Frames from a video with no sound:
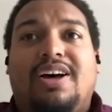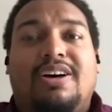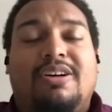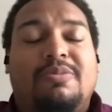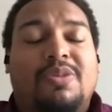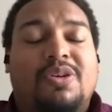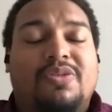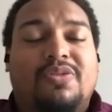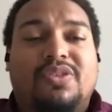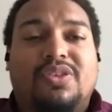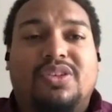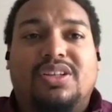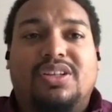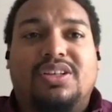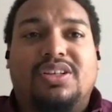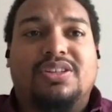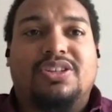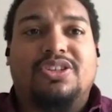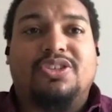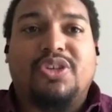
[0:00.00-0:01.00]
over
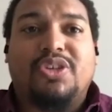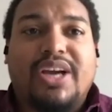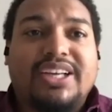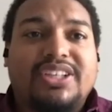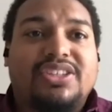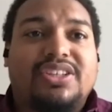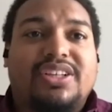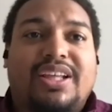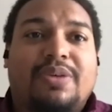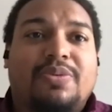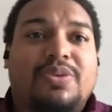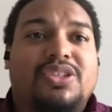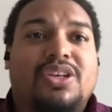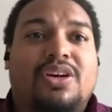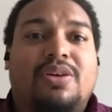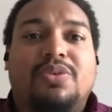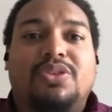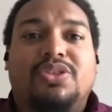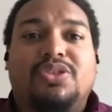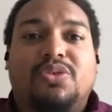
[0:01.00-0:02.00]
the tragedy that we
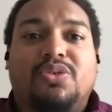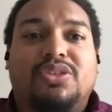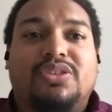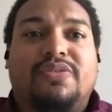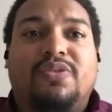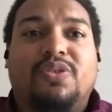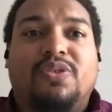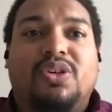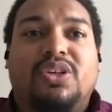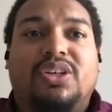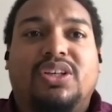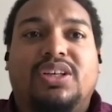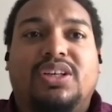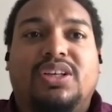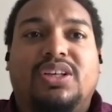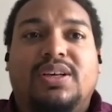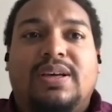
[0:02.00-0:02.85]
saw with George Floyd.